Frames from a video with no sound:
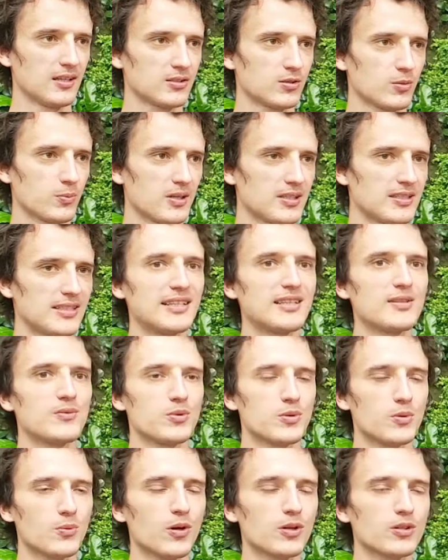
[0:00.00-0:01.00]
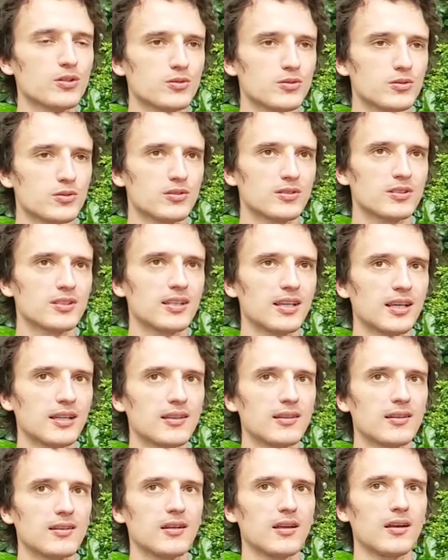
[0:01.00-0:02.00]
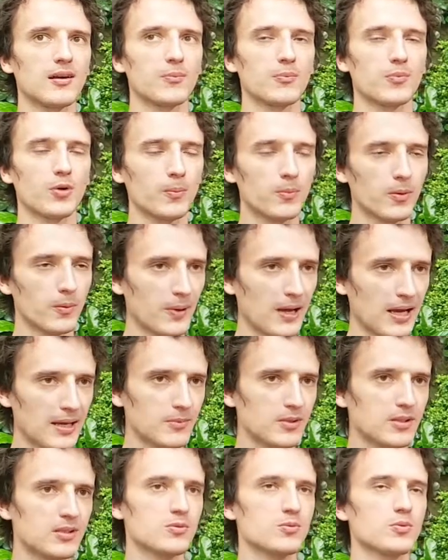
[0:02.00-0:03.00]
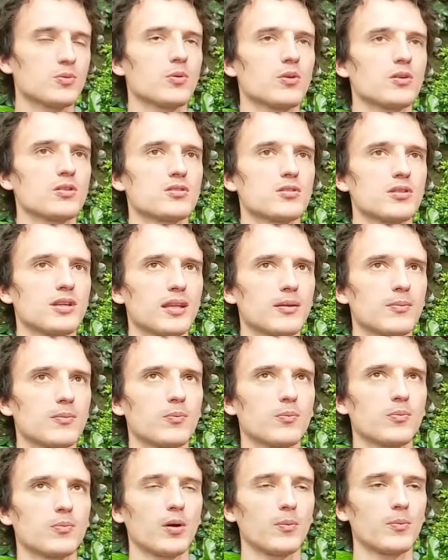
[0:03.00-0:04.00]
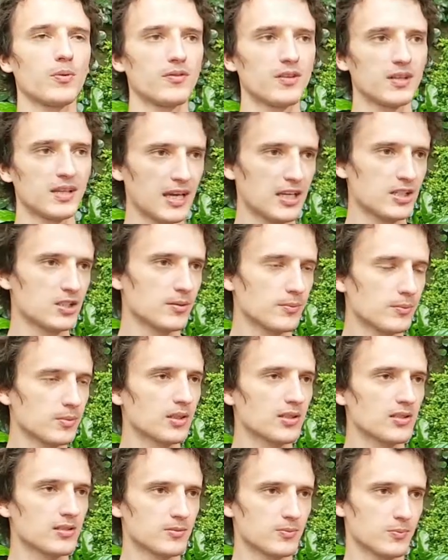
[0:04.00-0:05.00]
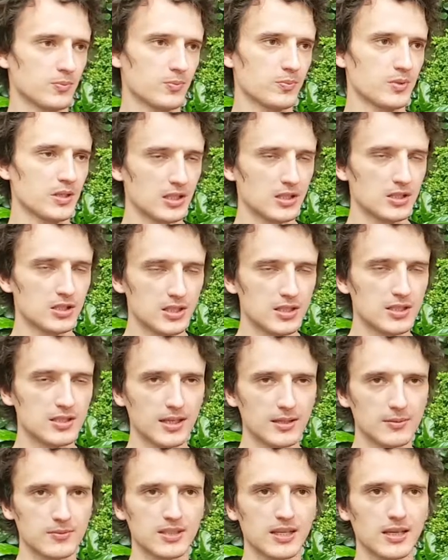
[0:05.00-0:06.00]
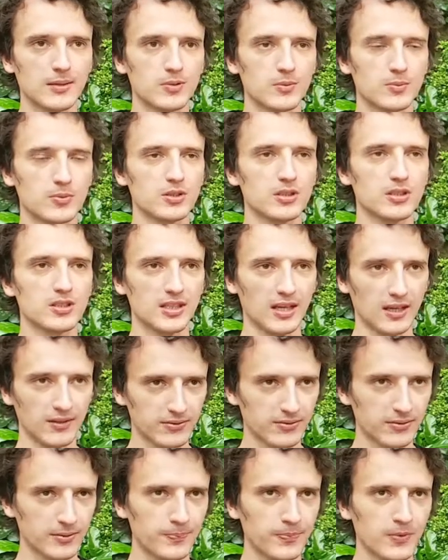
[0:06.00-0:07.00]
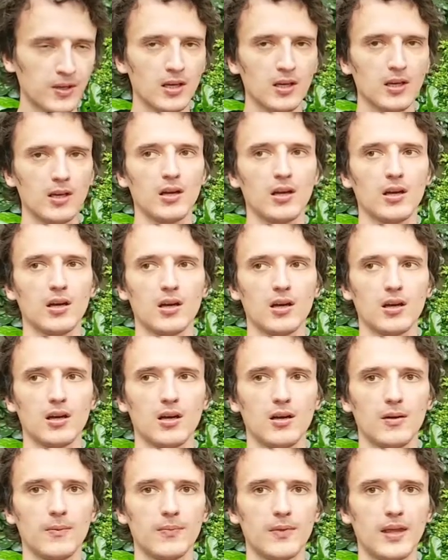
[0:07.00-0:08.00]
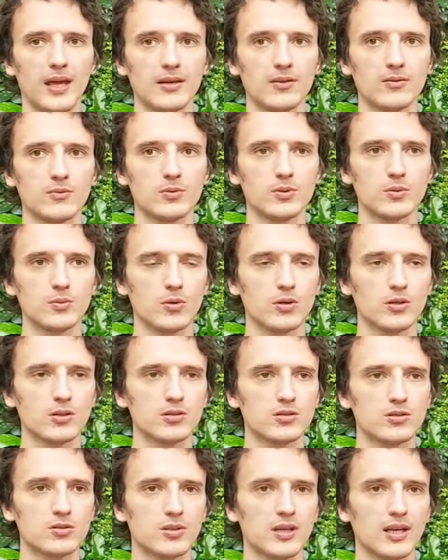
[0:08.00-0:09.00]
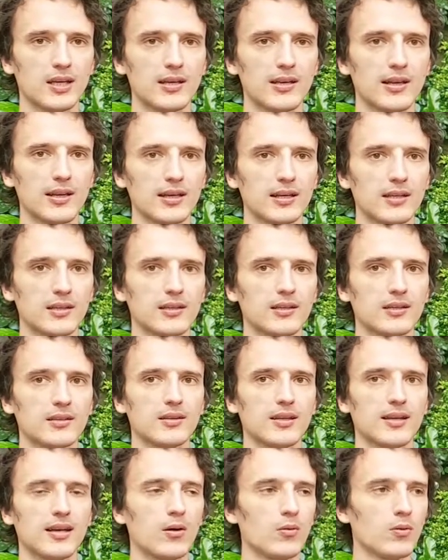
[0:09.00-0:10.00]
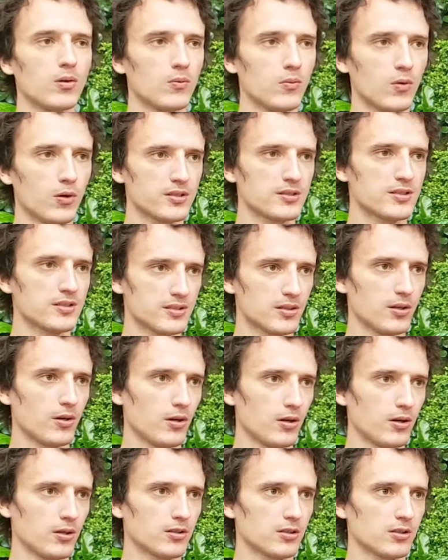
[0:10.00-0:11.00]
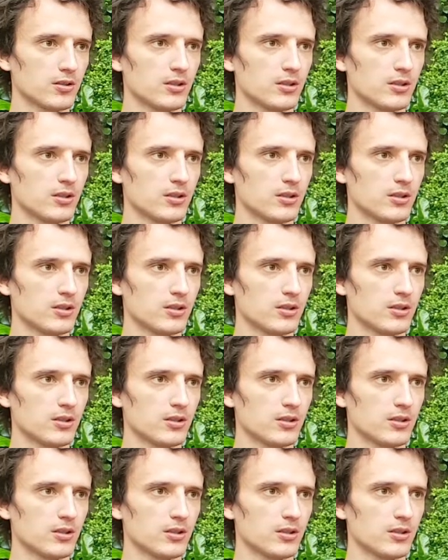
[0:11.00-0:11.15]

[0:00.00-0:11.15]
So basically we want to get a proper payment, we want to get proper vacation, because PhD times can be pretty tough, and we want to get, like, that our voice is heard